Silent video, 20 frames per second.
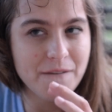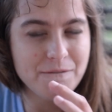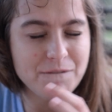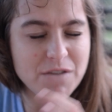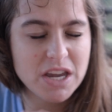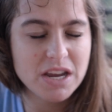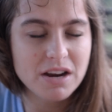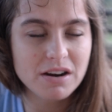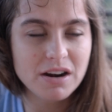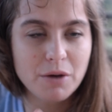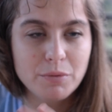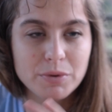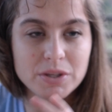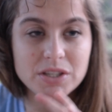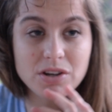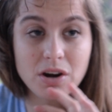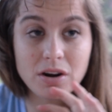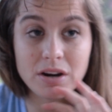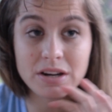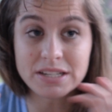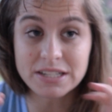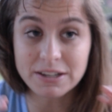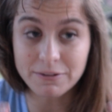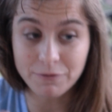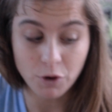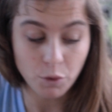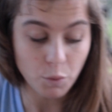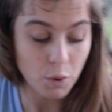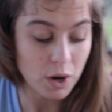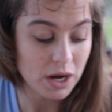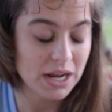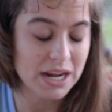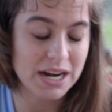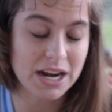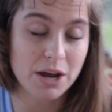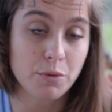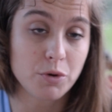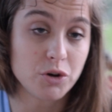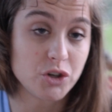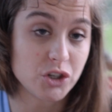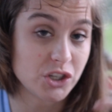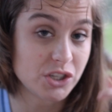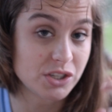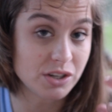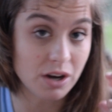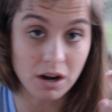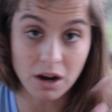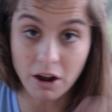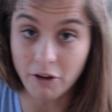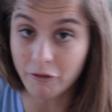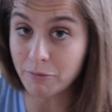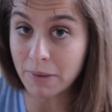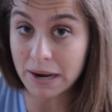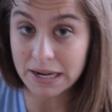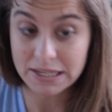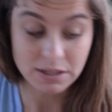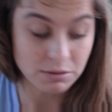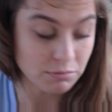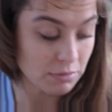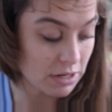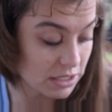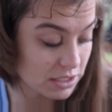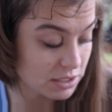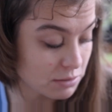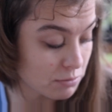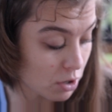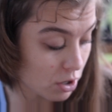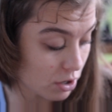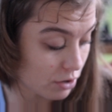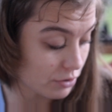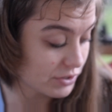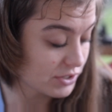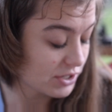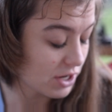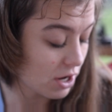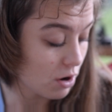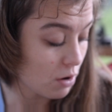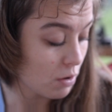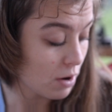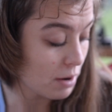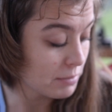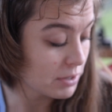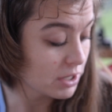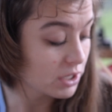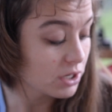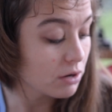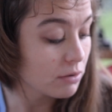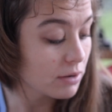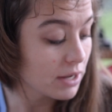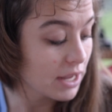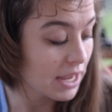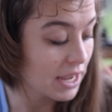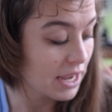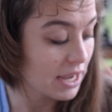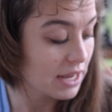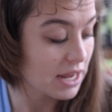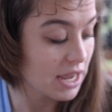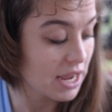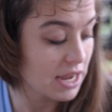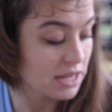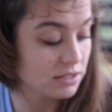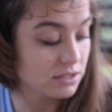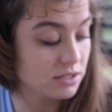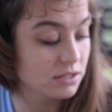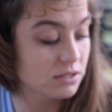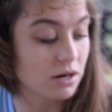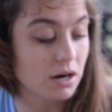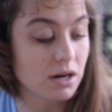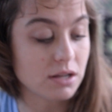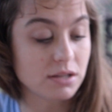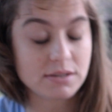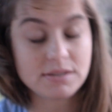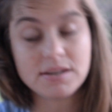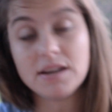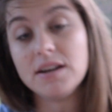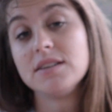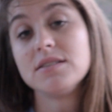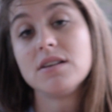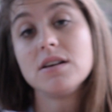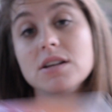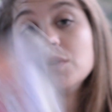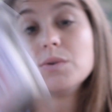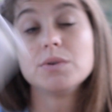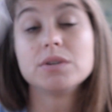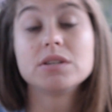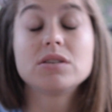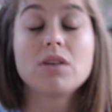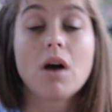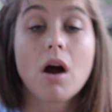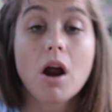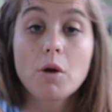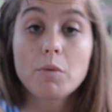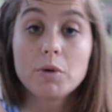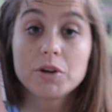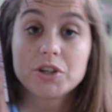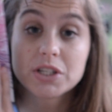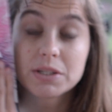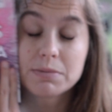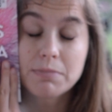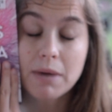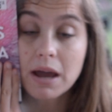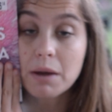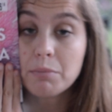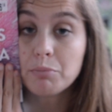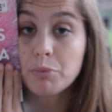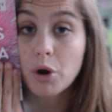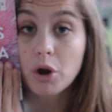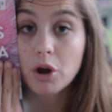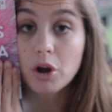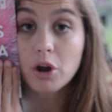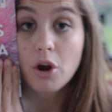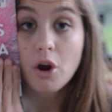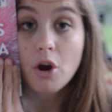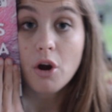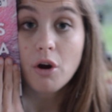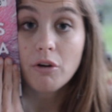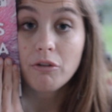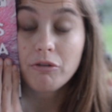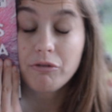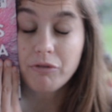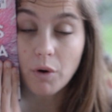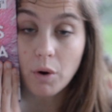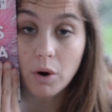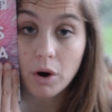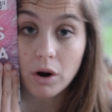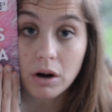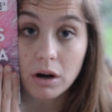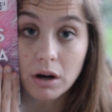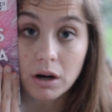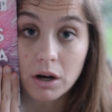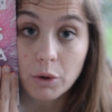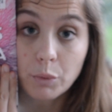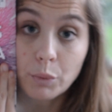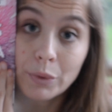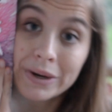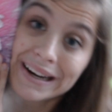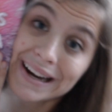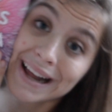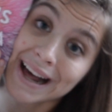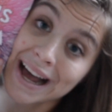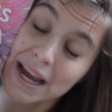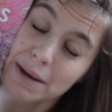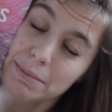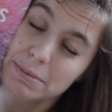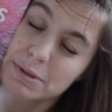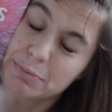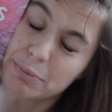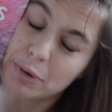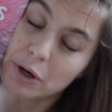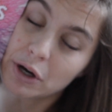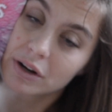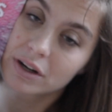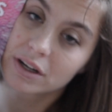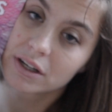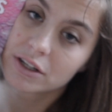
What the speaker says: I figured I would start a different one and I would just start Of Mice and Men tomorrow. So I'm going to go ahead and start The Sun Is Also a Star, which is my book for Read a Hyped Book